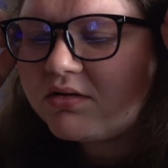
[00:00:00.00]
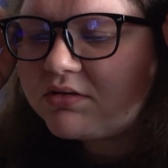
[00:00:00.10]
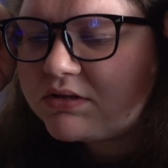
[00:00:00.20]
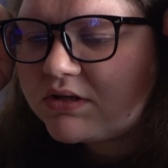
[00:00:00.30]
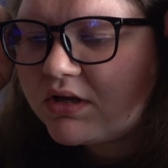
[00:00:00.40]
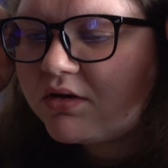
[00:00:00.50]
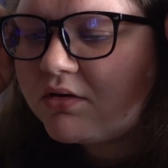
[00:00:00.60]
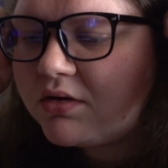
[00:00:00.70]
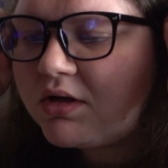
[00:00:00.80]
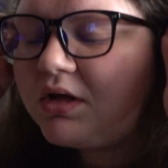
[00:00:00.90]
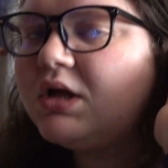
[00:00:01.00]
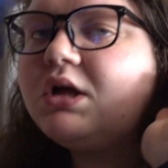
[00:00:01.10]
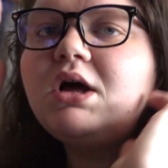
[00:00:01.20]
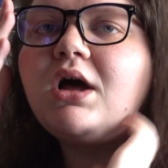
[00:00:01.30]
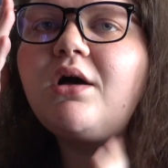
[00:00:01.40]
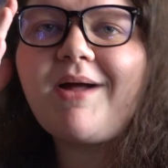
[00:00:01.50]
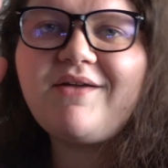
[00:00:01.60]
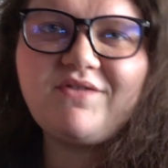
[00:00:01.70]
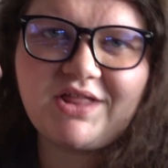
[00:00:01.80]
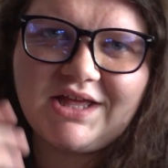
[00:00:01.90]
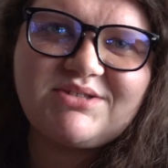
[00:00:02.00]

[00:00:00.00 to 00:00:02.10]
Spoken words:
So I feel like